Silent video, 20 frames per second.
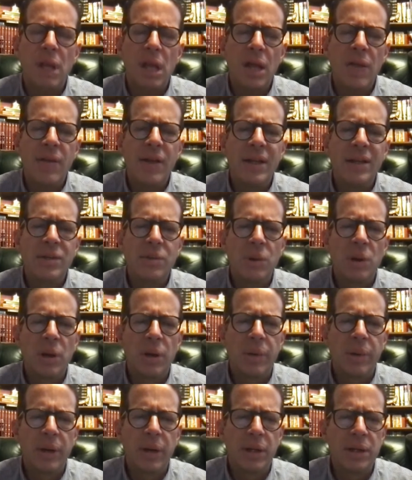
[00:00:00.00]
that's why
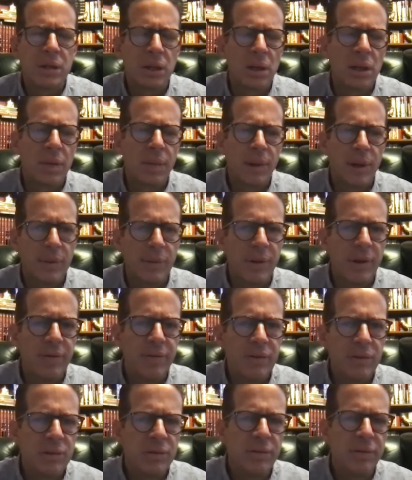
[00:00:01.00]
when I talk about my
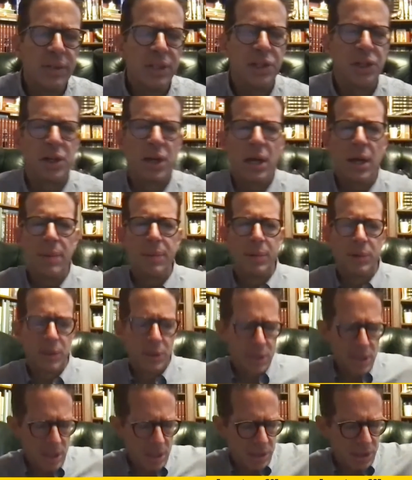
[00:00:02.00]
view of venture capital,
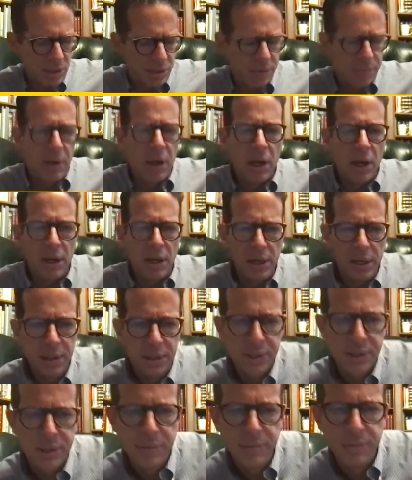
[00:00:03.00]
it's not just mine,
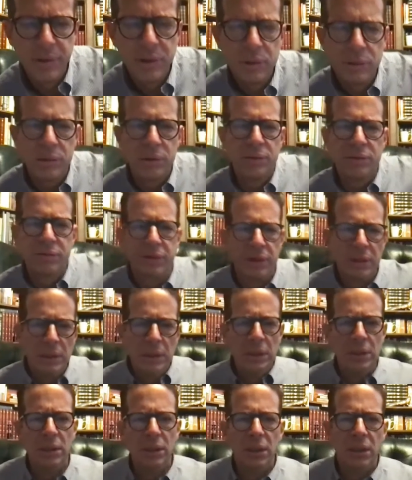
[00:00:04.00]
it's the view of,
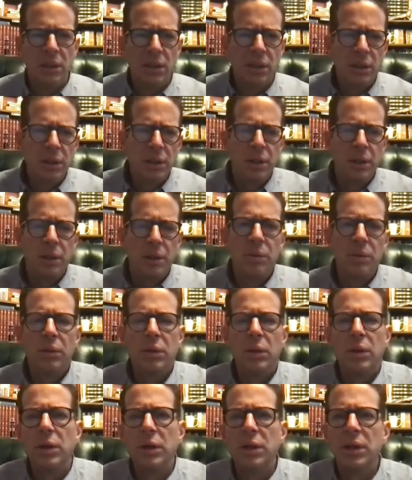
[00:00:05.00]

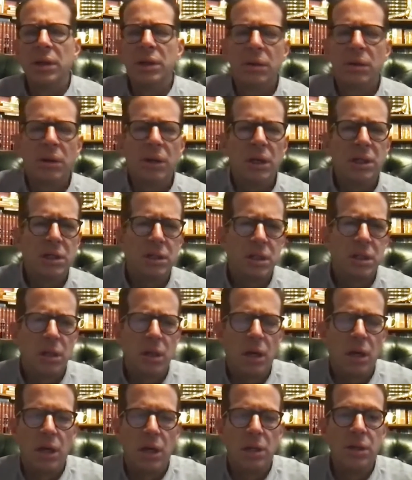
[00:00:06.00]
learning across
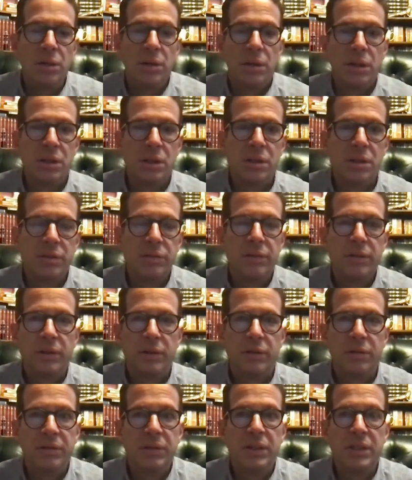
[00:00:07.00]
hundreds of
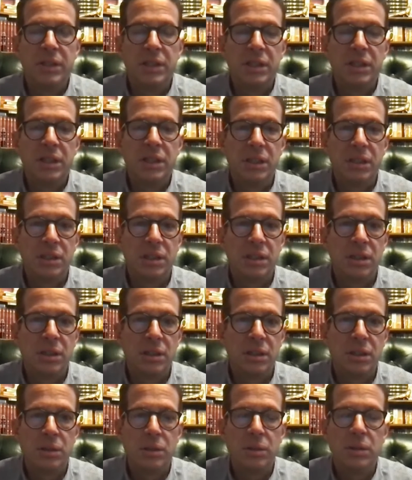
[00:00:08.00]
VCs
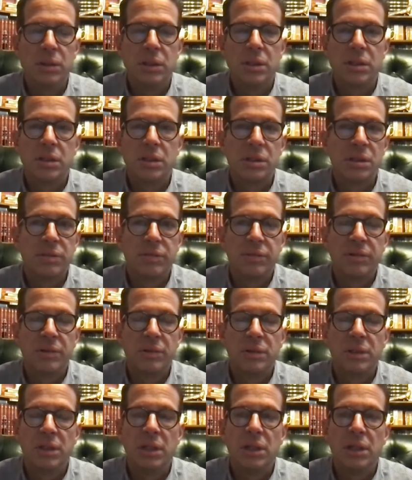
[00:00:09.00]
that do this
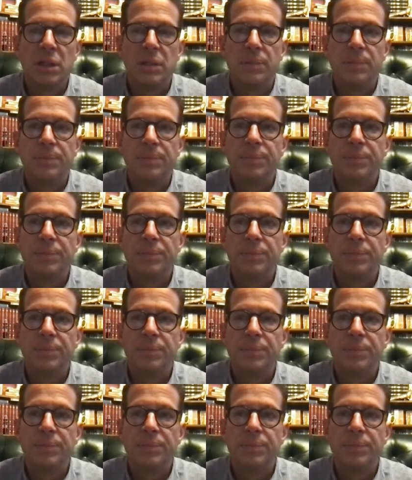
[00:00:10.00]
full time.